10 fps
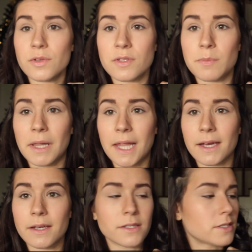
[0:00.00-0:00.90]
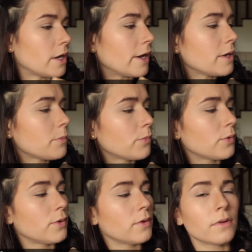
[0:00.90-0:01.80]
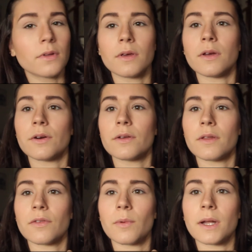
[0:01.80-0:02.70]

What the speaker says: use Blank Type, here, this